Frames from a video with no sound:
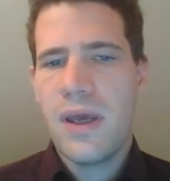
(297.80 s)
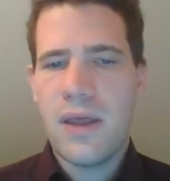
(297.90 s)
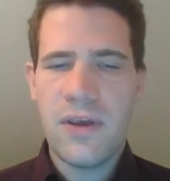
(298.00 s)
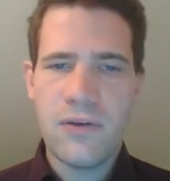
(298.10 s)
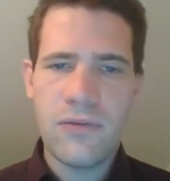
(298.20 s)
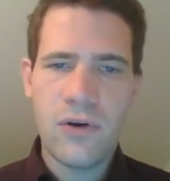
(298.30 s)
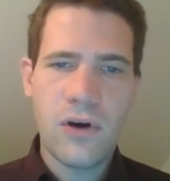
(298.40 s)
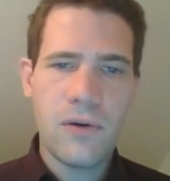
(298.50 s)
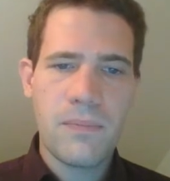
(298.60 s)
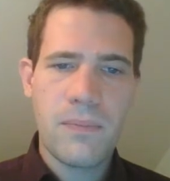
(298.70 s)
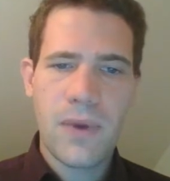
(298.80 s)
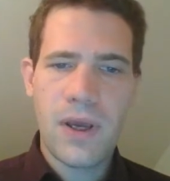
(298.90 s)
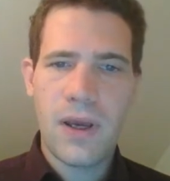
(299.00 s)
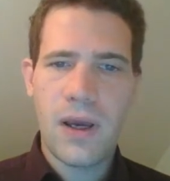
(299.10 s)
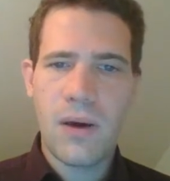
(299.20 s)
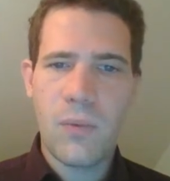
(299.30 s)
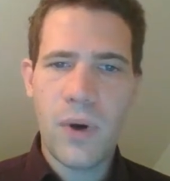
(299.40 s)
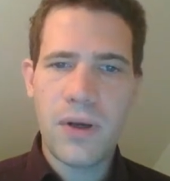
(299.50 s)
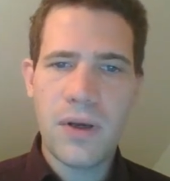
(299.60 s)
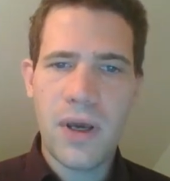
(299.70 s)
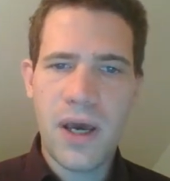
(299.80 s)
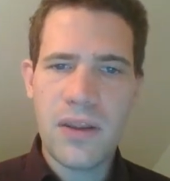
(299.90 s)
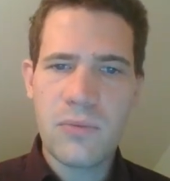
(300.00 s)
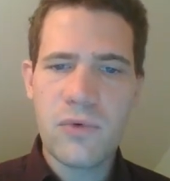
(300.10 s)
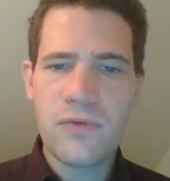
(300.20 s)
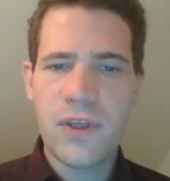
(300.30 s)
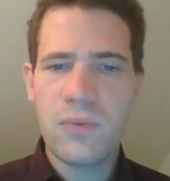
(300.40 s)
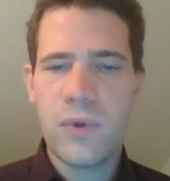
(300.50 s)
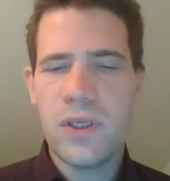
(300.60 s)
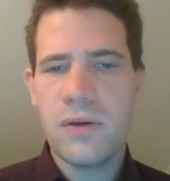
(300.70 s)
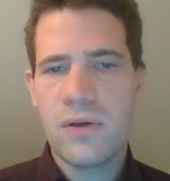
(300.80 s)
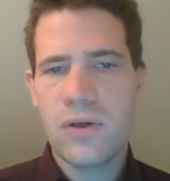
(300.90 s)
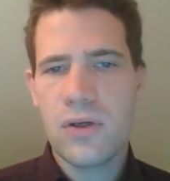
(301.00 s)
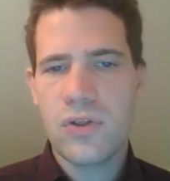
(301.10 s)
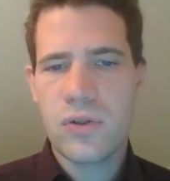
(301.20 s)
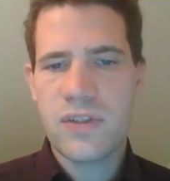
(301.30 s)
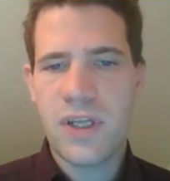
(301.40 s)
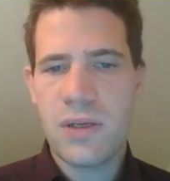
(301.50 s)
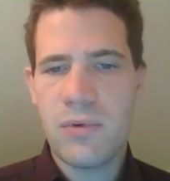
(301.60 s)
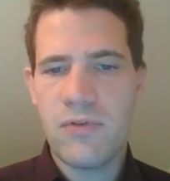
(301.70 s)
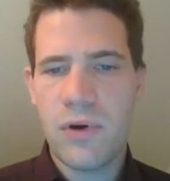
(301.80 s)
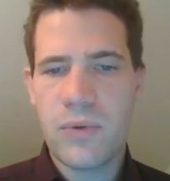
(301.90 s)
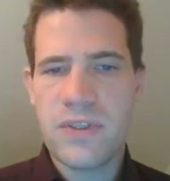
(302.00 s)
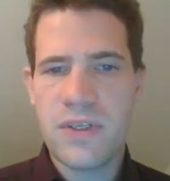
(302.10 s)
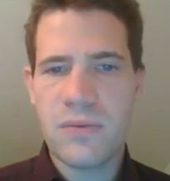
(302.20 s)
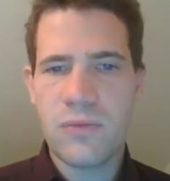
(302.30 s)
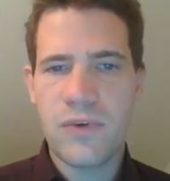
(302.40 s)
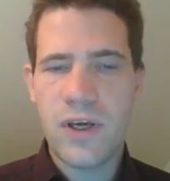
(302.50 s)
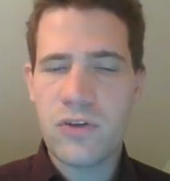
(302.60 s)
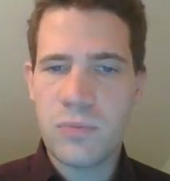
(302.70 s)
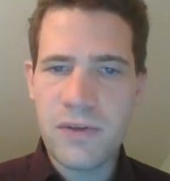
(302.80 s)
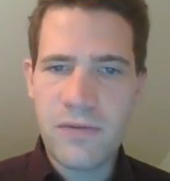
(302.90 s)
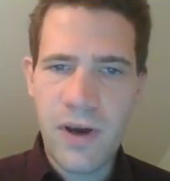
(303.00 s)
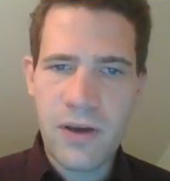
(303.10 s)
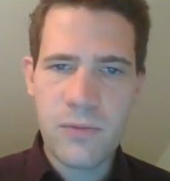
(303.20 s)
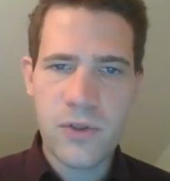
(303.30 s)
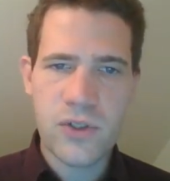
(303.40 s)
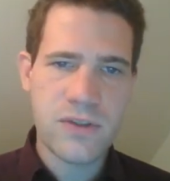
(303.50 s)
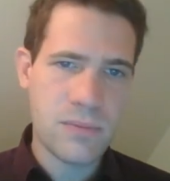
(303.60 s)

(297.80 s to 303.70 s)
And therefore, one other move that we should study before we see the move knight to b5, which is the